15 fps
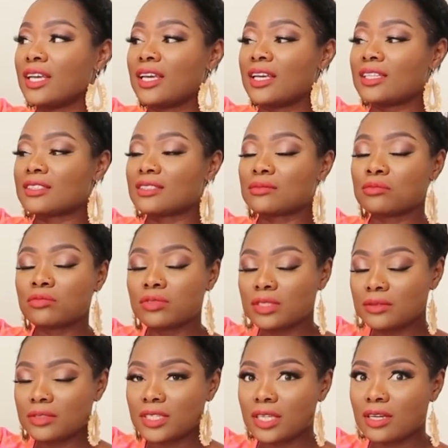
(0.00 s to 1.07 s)
It's really,
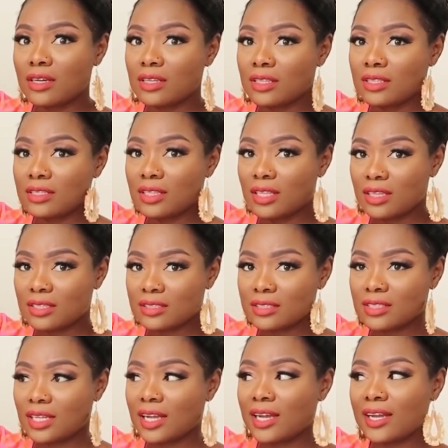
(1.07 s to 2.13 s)
really on the thinner
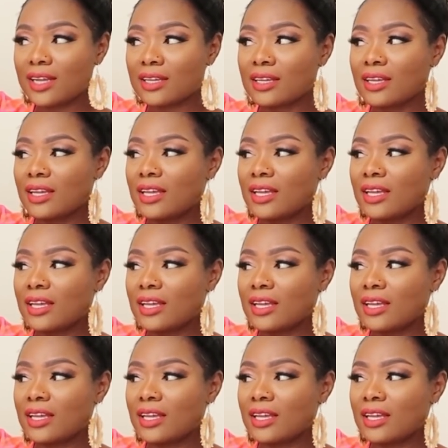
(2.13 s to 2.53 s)
side.